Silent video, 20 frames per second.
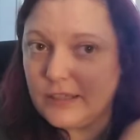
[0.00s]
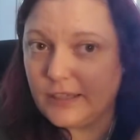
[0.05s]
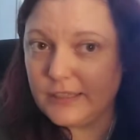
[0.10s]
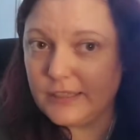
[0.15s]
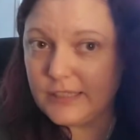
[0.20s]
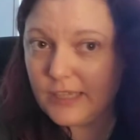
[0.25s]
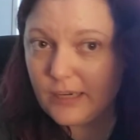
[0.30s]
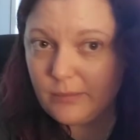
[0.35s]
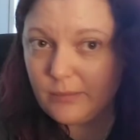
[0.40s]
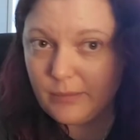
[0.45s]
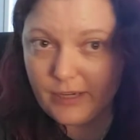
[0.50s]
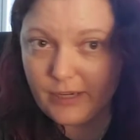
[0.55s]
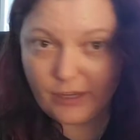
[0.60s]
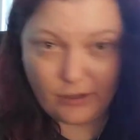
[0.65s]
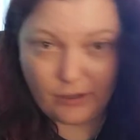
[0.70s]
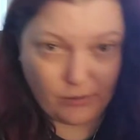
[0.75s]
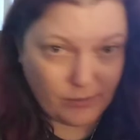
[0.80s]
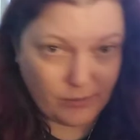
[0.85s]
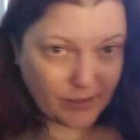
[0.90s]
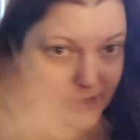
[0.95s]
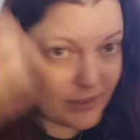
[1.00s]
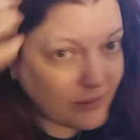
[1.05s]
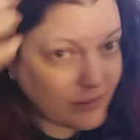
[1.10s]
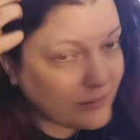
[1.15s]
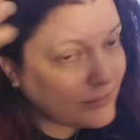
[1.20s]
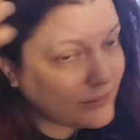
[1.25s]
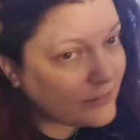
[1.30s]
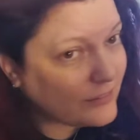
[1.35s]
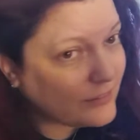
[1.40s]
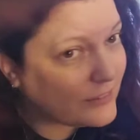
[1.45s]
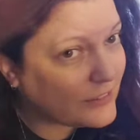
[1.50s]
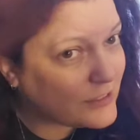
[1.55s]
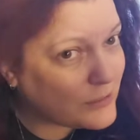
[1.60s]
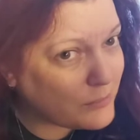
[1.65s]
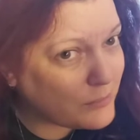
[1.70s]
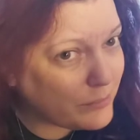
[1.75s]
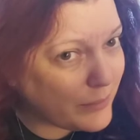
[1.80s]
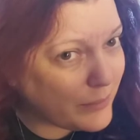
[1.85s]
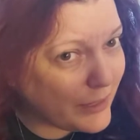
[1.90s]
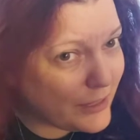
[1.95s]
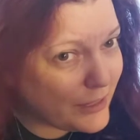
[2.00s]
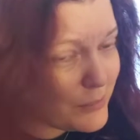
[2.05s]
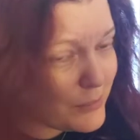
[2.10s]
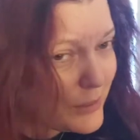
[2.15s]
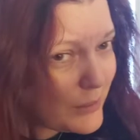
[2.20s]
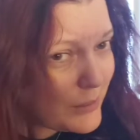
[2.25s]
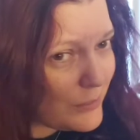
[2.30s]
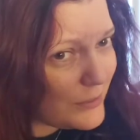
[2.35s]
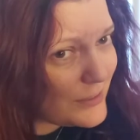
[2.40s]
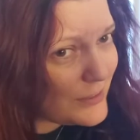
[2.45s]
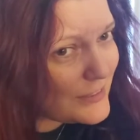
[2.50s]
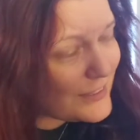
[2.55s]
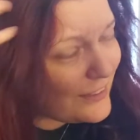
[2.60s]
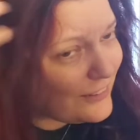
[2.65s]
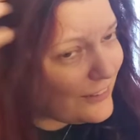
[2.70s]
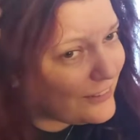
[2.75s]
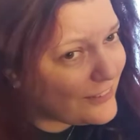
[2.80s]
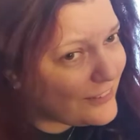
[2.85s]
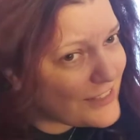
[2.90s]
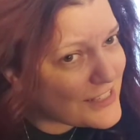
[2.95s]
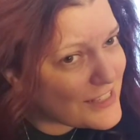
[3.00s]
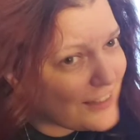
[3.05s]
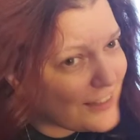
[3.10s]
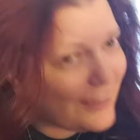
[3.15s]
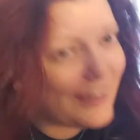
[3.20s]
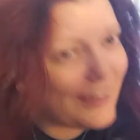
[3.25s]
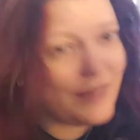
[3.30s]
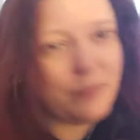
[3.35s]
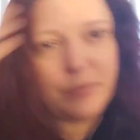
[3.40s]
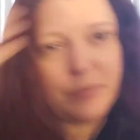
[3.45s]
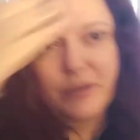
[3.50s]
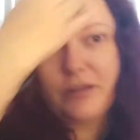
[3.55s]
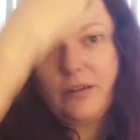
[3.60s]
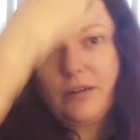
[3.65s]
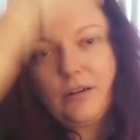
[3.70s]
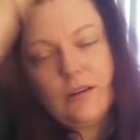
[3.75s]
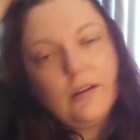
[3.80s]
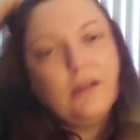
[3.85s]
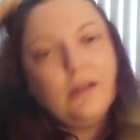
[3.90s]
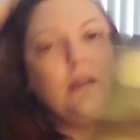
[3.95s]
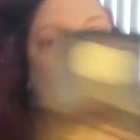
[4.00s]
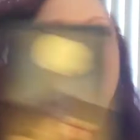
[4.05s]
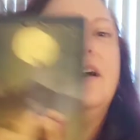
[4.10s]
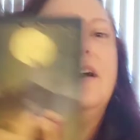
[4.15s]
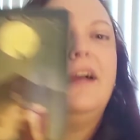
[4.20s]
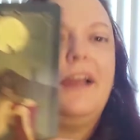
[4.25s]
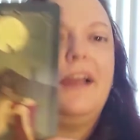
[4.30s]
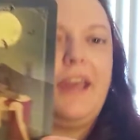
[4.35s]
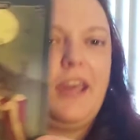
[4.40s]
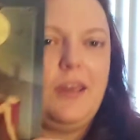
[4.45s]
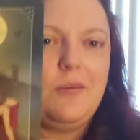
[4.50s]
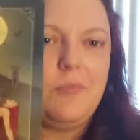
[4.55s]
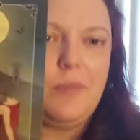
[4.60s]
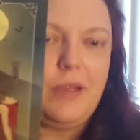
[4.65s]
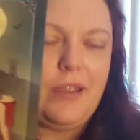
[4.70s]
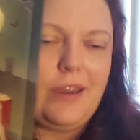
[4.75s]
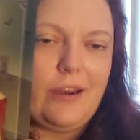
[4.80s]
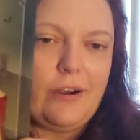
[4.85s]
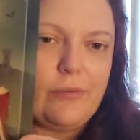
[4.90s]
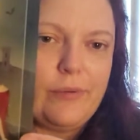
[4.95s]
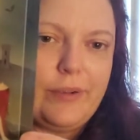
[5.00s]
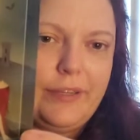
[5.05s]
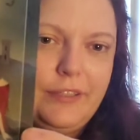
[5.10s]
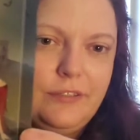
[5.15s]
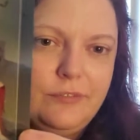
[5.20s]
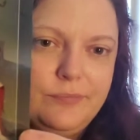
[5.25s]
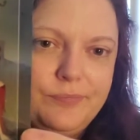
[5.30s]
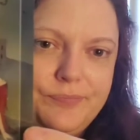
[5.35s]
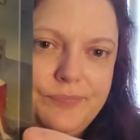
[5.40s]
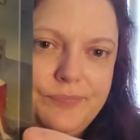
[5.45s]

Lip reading: I dye my hair red. May not be able to tell in this light, but I keep my hair red.